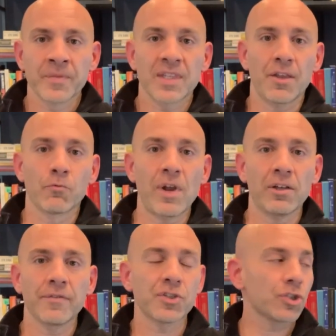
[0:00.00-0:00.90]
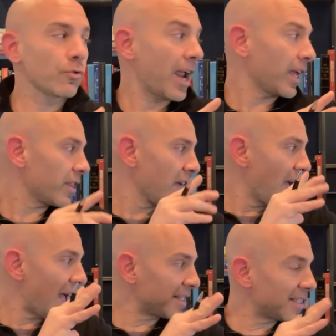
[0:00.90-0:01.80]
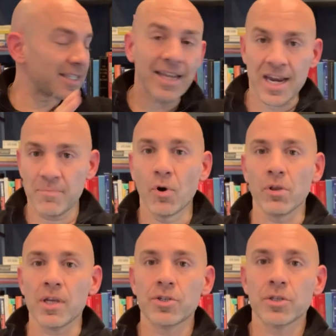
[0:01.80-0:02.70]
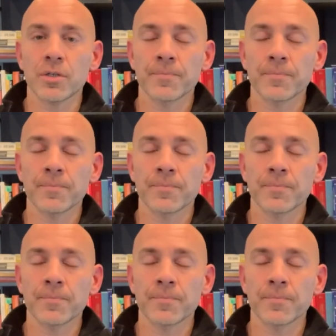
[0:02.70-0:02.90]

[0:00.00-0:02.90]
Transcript: Now the relative strength has stayed bullish.